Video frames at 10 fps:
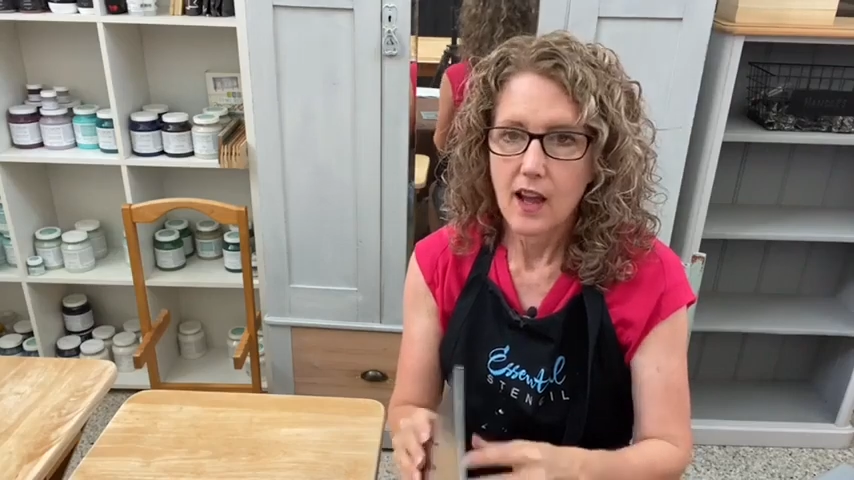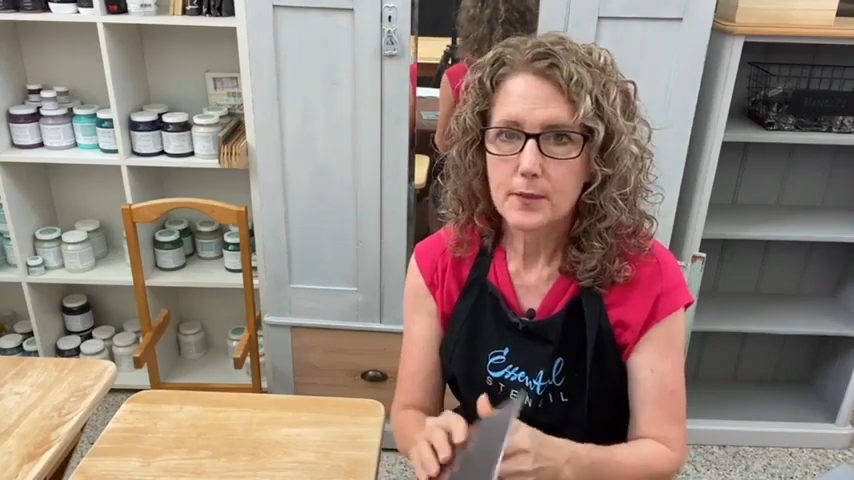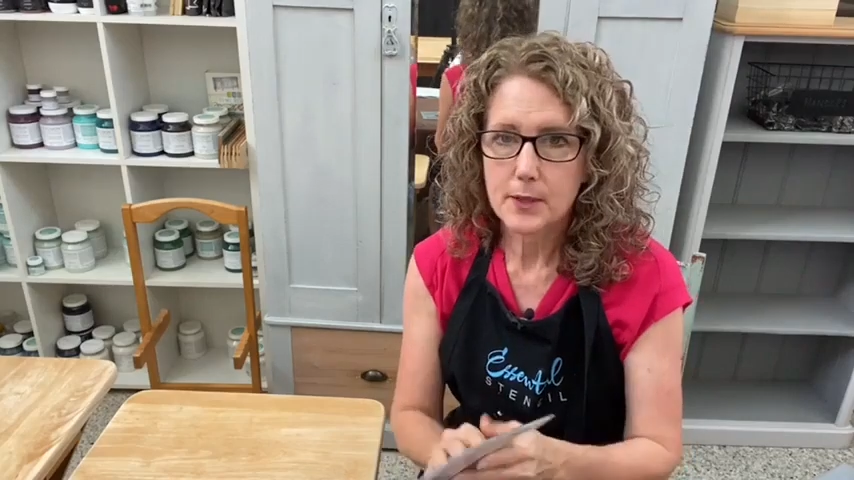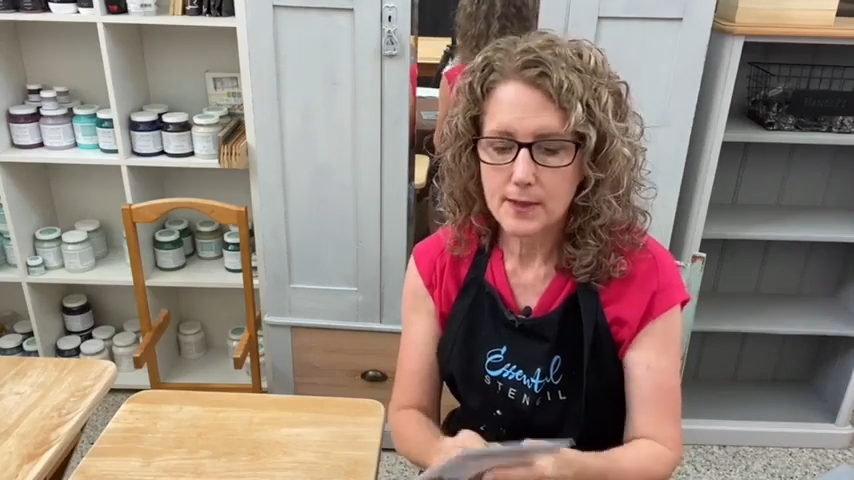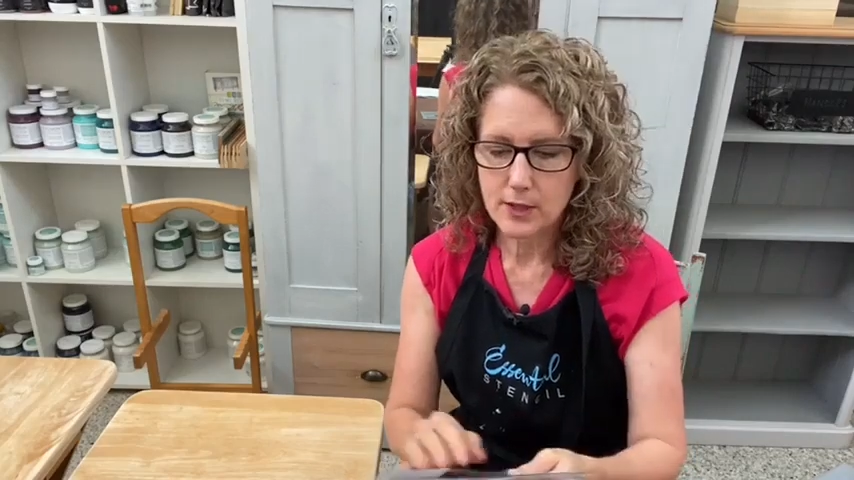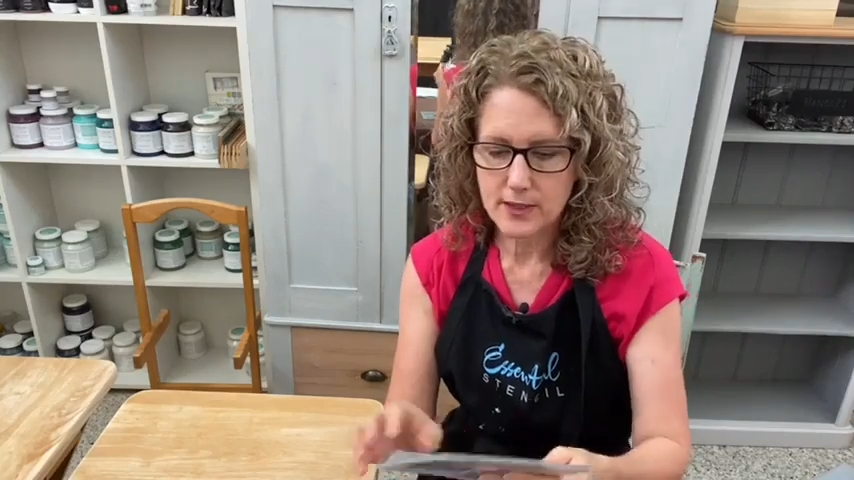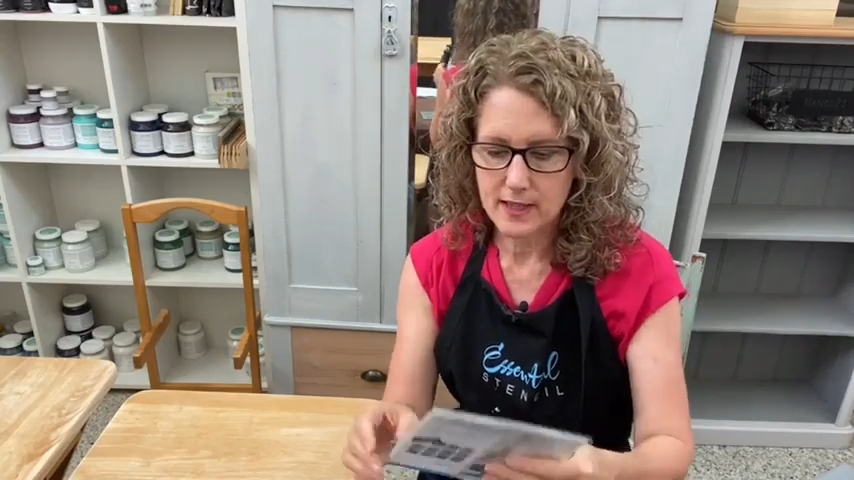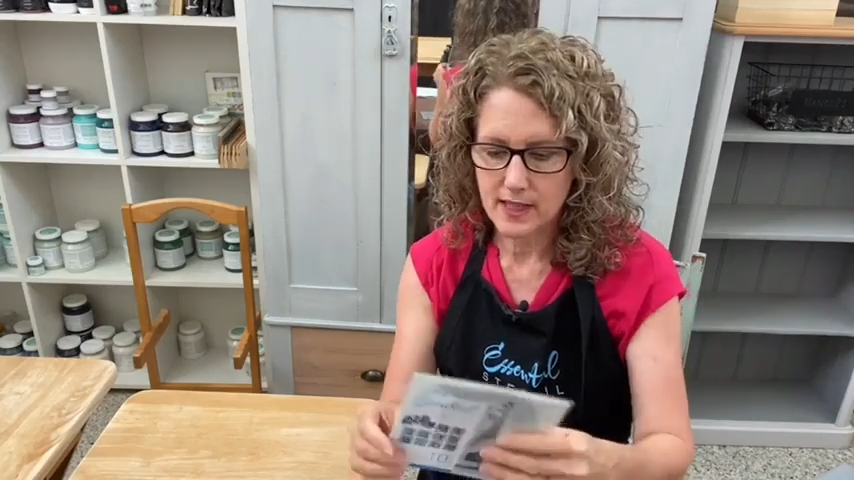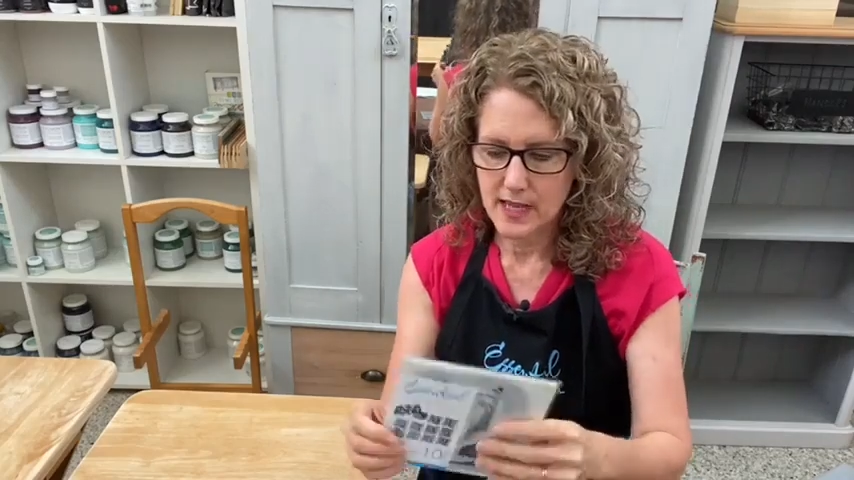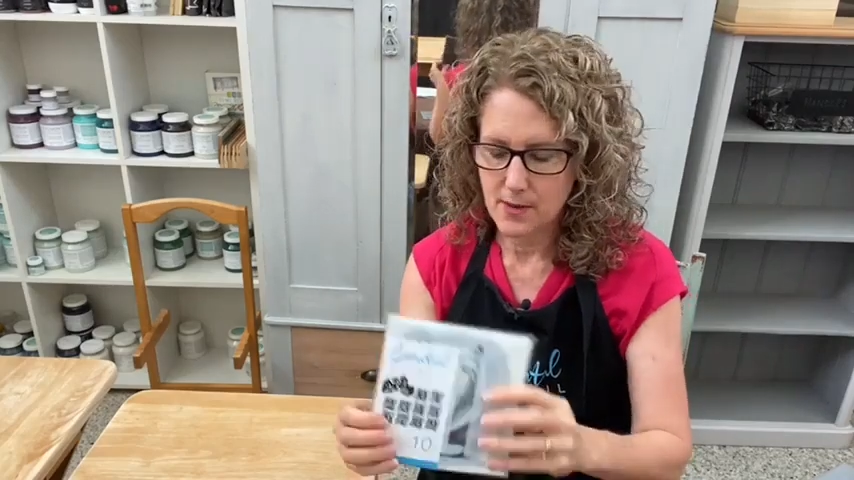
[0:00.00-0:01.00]
I'm going to be
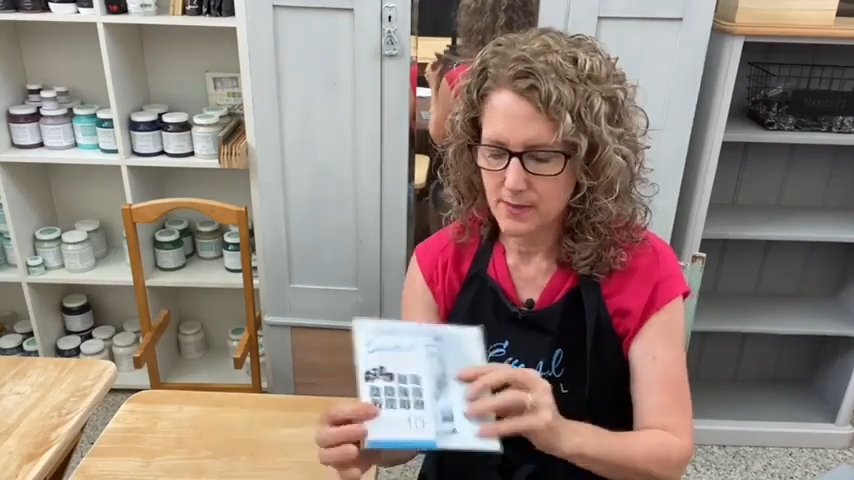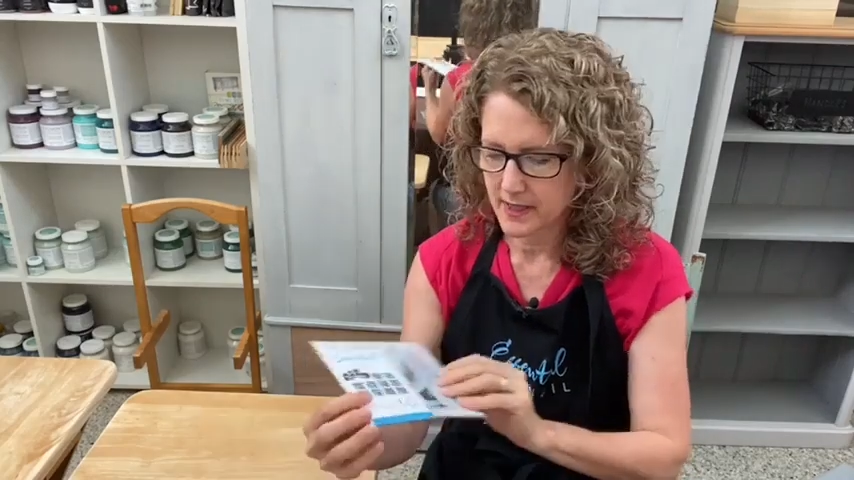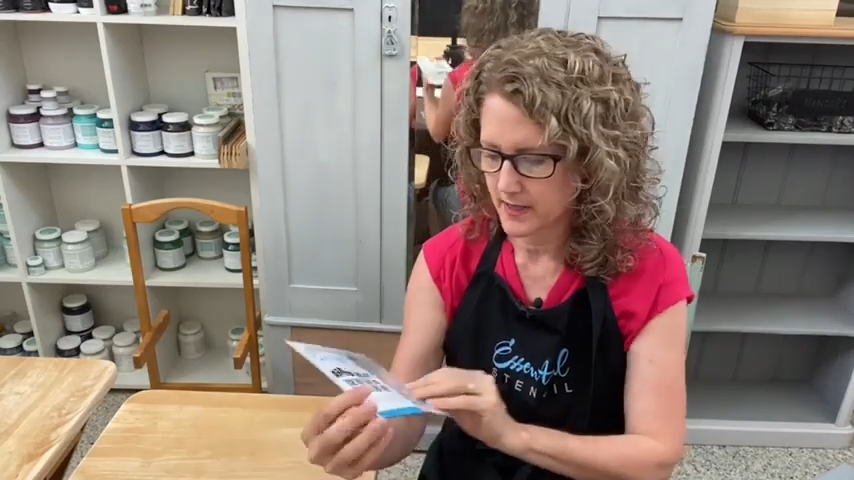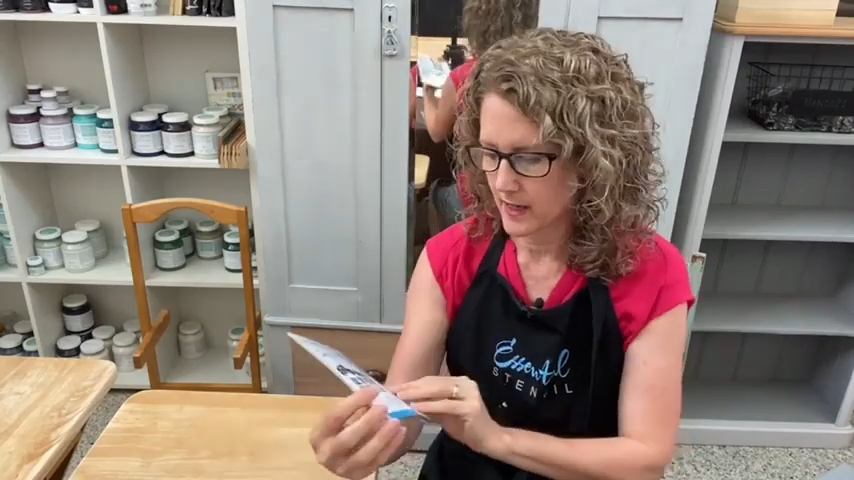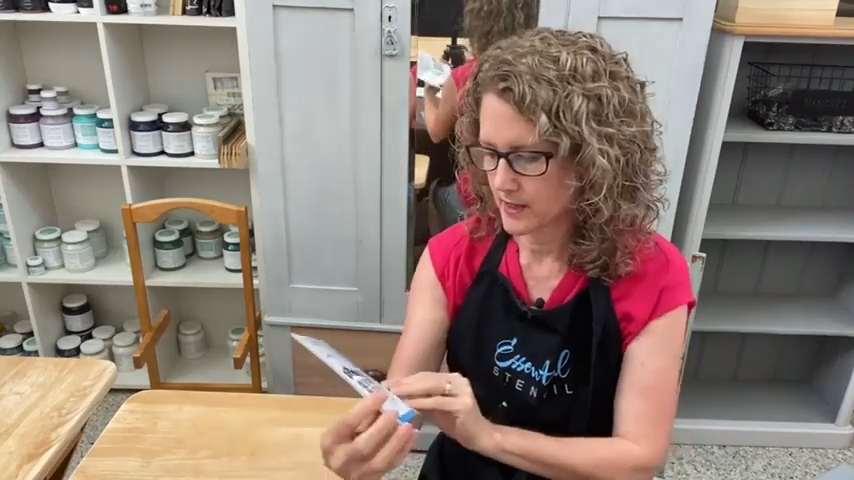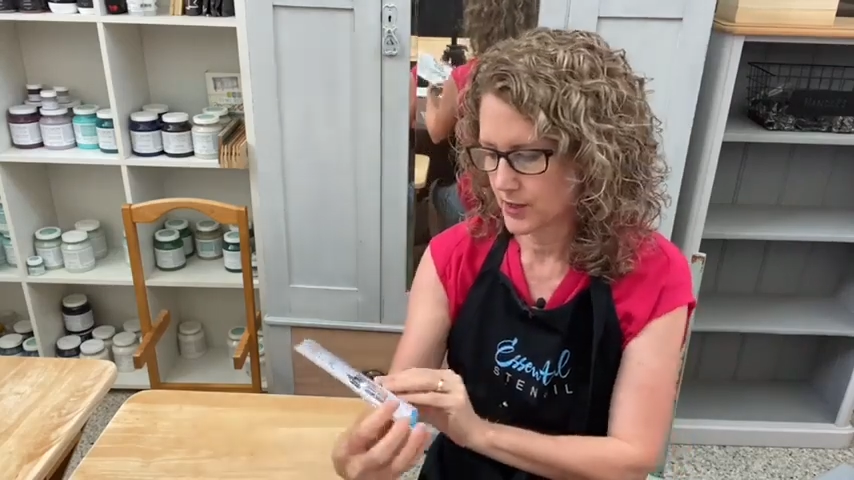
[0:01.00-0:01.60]
using the number set.